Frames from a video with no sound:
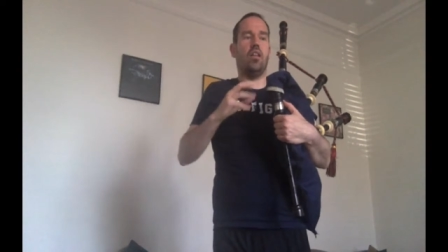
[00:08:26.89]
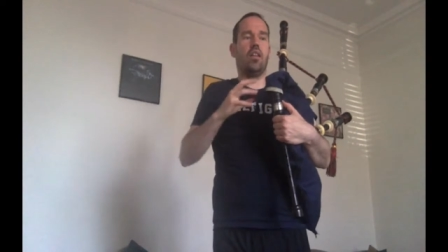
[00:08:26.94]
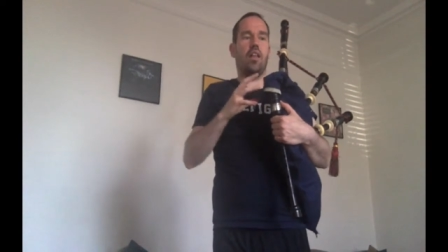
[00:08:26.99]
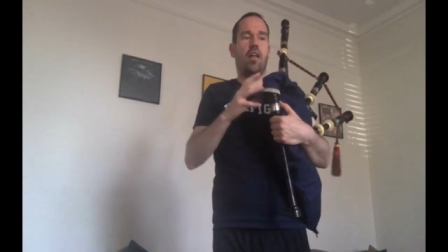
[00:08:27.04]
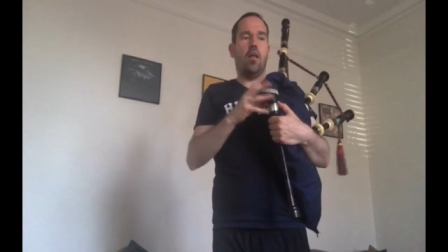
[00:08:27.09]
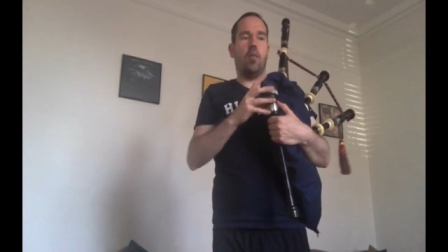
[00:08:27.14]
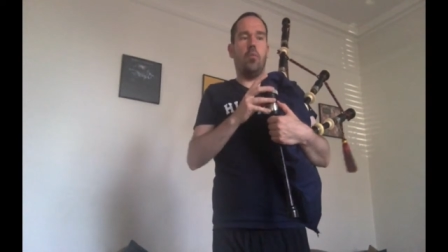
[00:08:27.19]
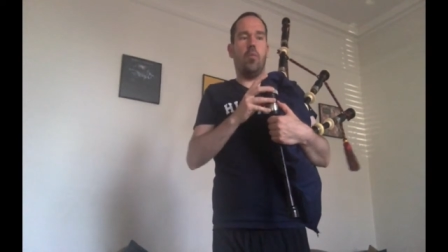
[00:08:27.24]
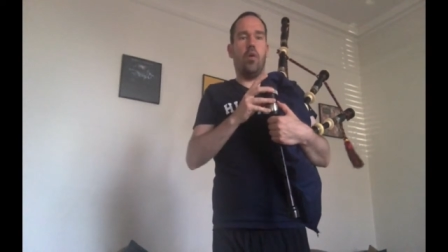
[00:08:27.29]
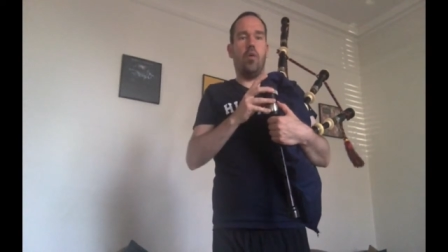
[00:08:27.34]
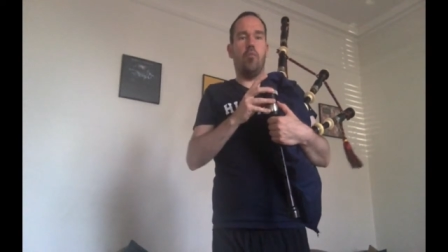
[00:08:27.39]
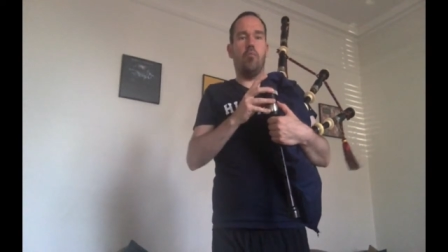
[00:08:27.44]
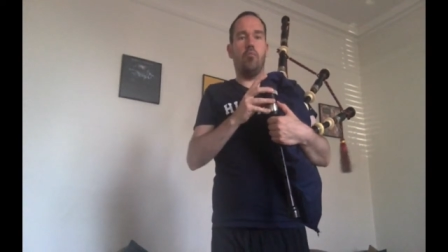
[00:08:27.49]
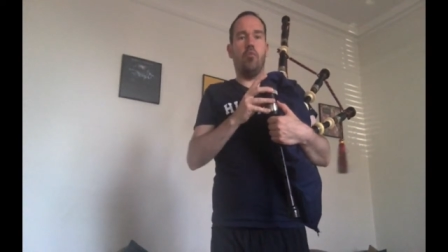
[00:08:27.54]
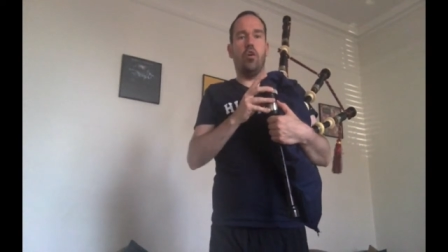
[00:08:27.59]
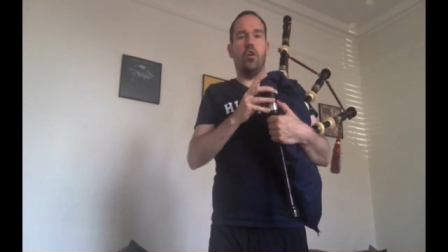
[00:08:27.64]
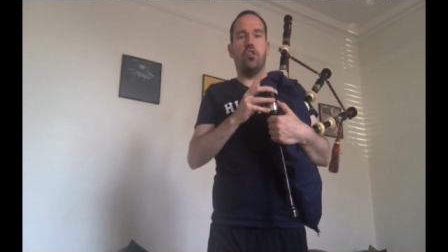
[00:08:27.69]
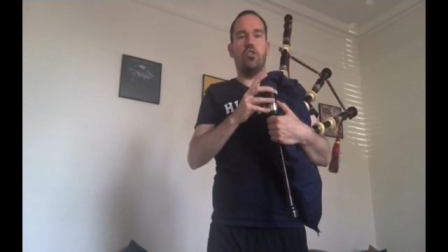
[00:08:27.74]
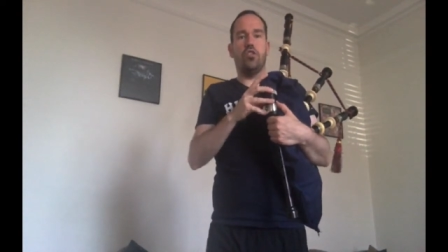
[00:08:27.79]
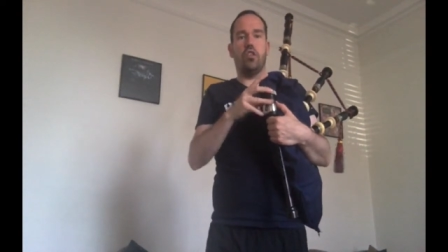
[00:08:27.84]
little bit of
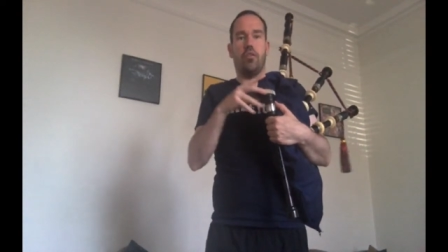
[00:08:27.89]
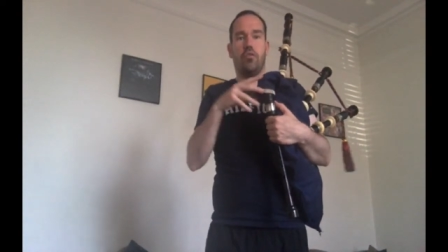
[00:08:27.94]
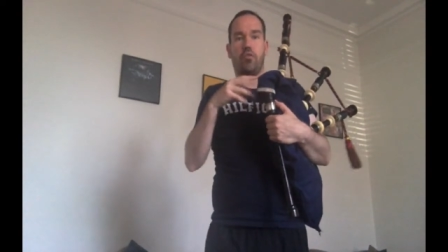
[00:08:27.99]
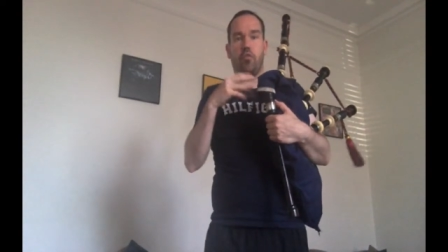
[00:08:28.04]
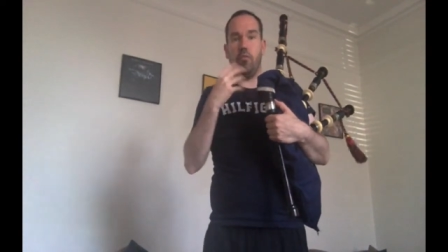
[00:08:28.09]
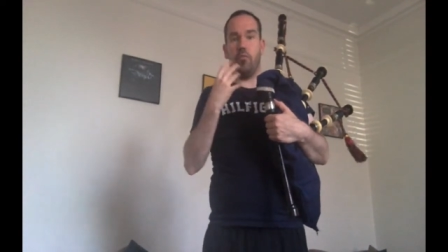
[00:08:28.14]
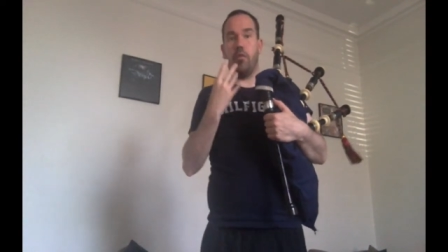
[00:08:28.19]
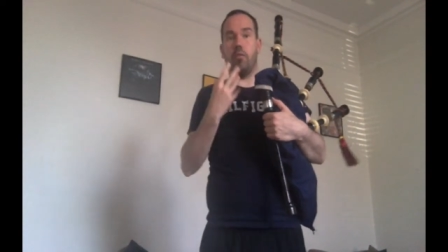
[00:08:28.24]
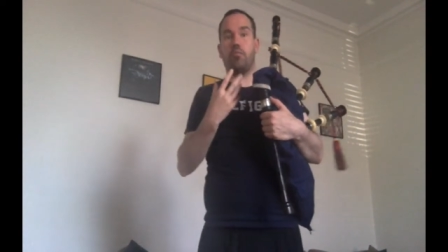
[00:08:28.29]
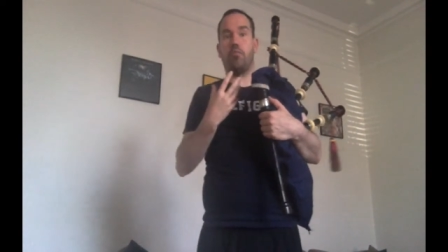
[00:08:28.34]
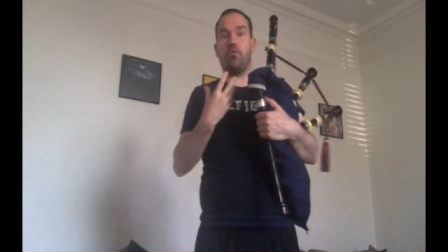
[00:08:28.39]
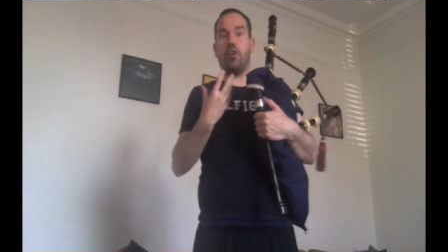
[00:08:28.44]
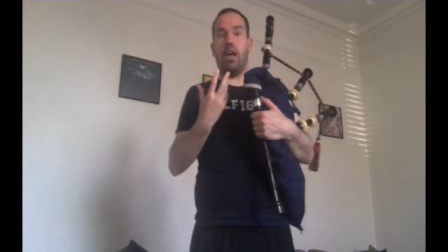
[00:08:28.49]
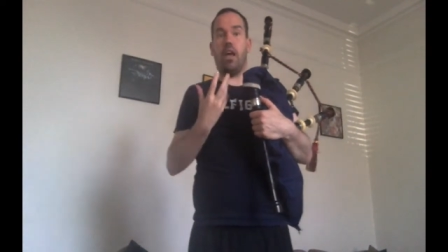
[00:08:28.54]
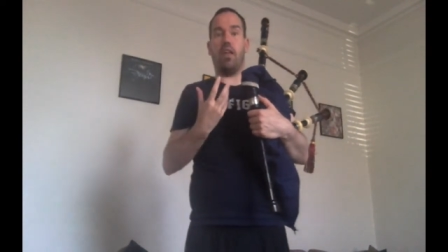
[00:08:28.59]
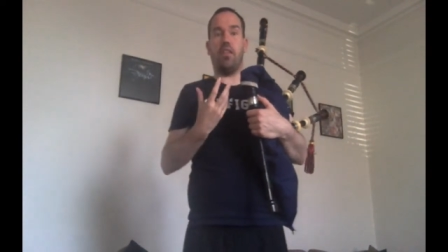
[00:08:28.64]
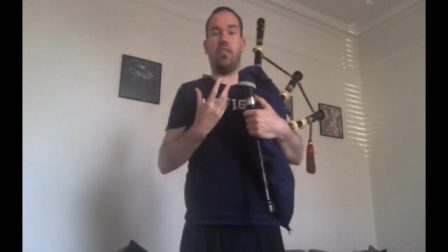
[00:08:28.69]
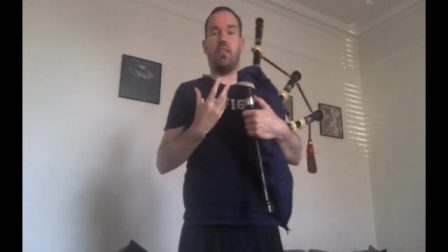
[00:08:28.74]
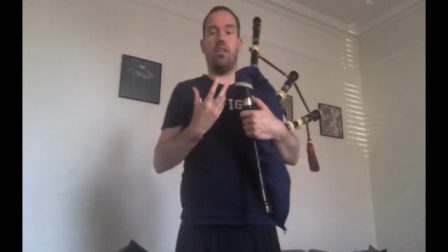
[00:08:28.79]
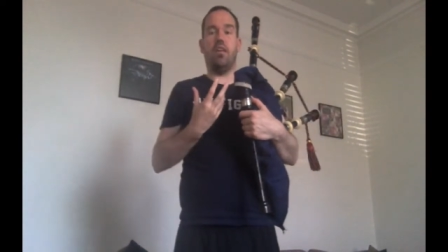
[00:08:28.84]
moisture from your
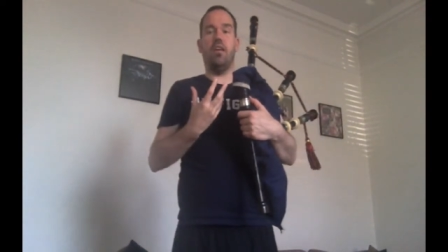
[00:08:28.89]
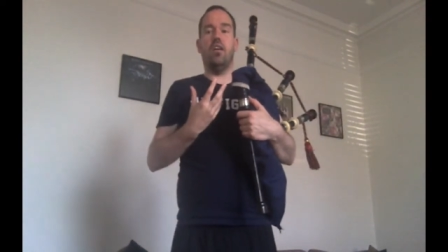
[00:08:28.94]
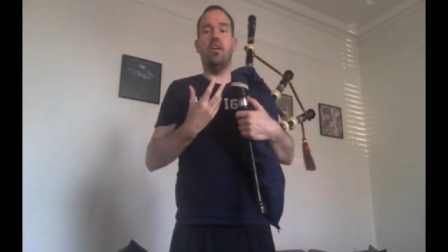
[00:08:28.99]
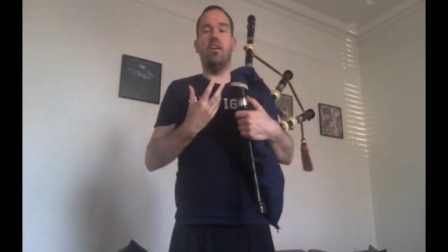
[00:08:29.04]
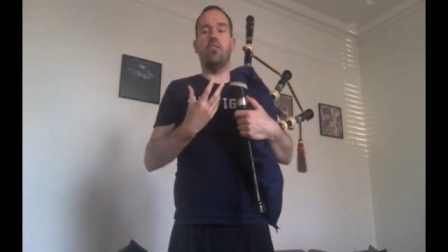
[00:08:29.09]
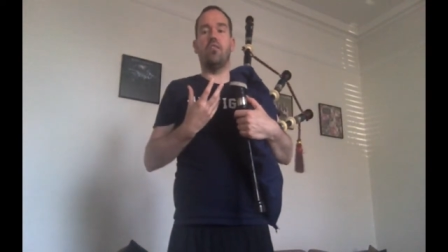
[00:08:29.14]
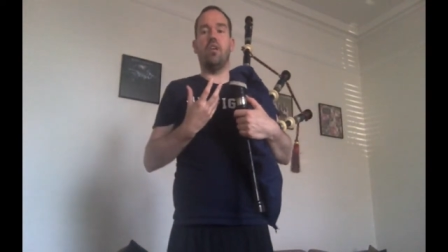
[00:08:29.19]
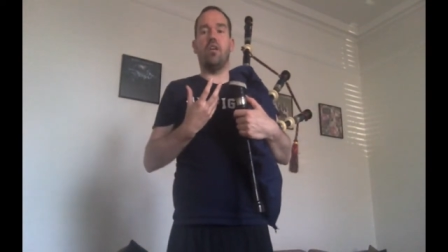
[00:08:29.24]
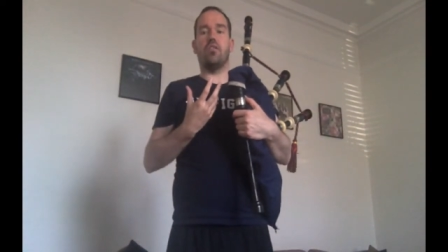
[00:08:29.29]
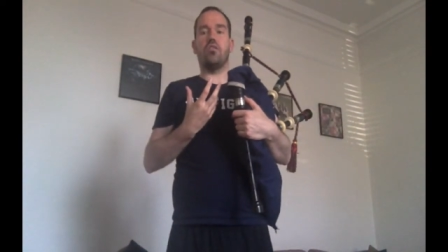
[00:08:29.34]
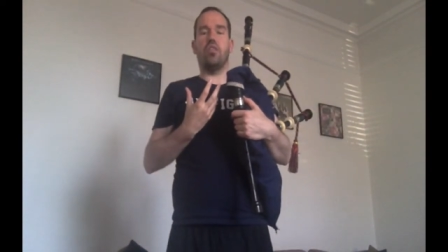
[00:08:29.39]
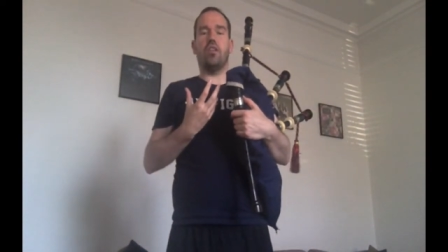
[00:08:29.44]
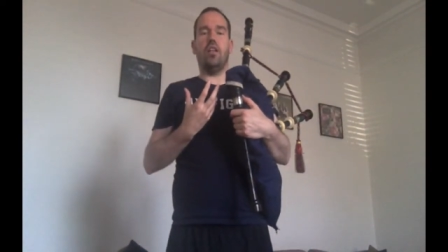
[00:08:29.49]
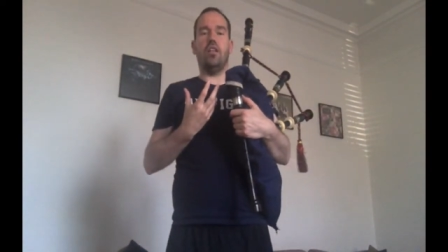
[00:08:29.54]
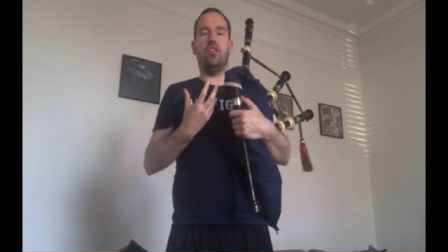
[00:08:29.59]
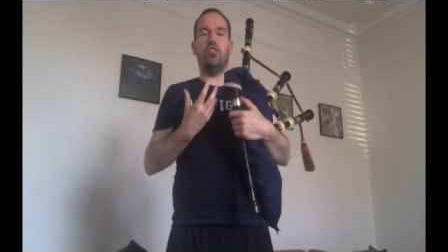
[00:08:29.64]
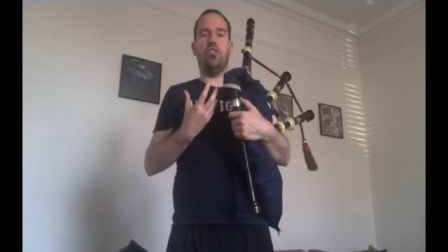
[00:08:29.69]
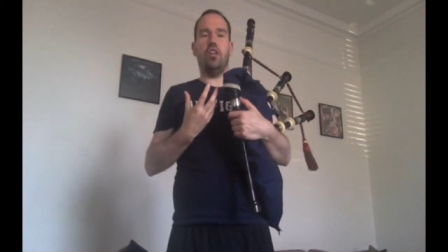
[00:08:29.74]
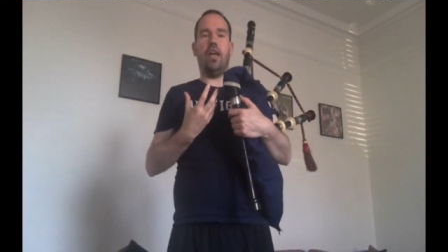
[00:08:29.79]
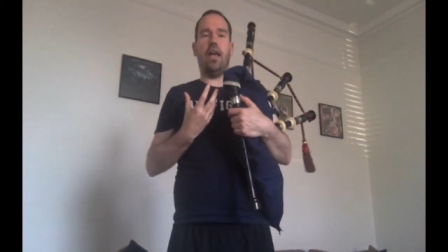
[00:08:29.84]
breath. So that's going to
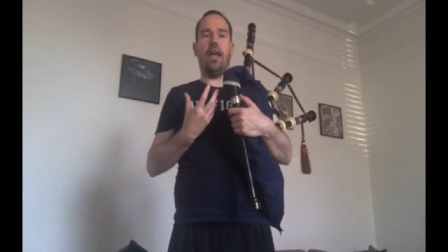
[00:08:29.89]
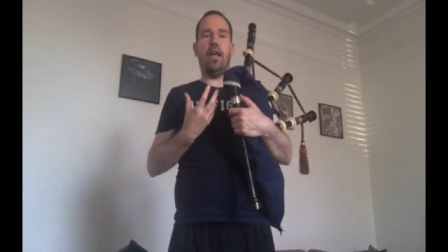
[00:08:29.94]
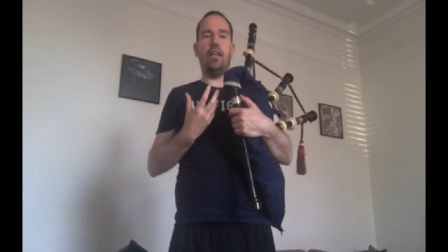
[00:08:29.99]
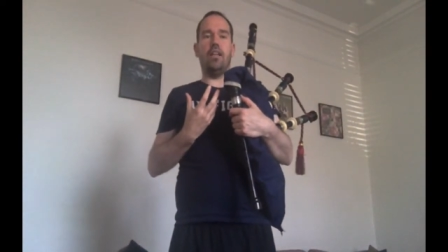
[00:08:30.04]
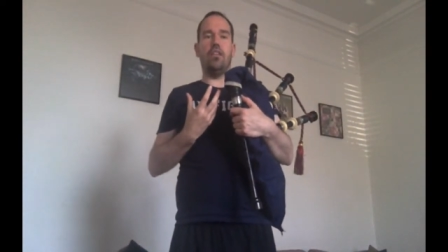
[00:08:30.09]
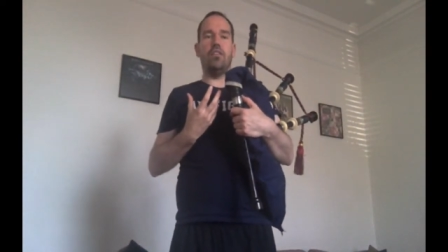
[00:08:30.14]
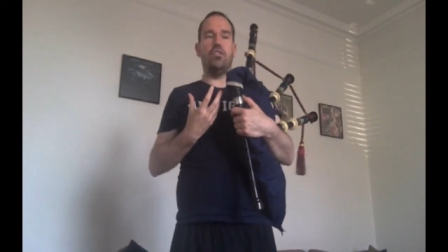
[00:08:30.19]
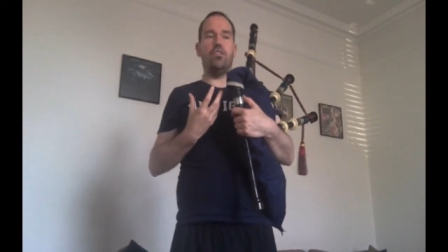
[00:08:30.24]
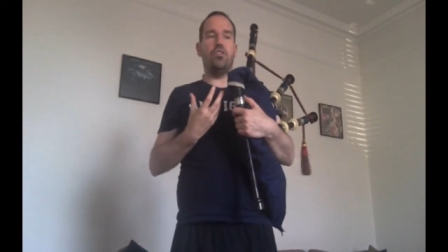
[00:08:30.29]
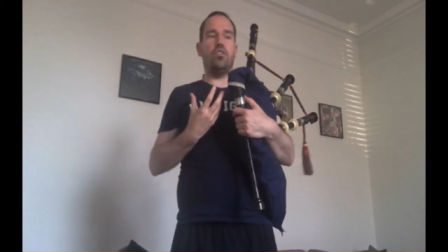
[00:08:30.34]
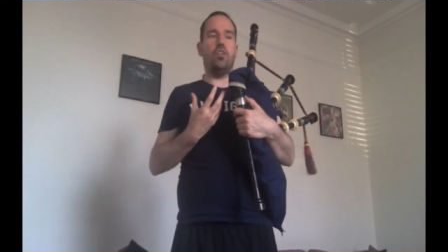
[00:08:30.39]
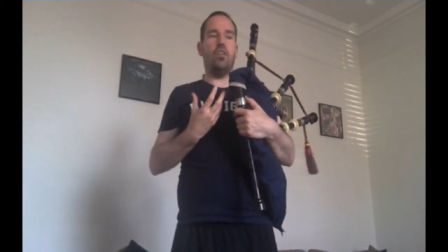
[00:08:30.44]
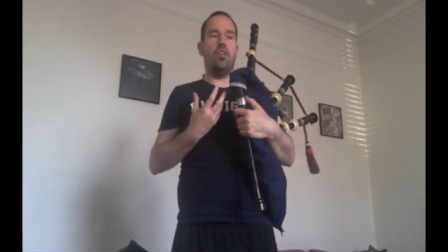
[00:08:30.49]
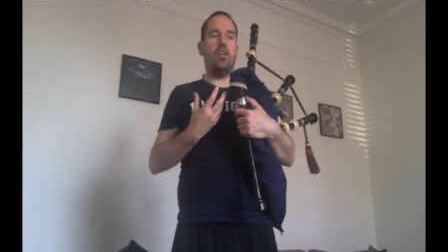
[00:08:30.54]
change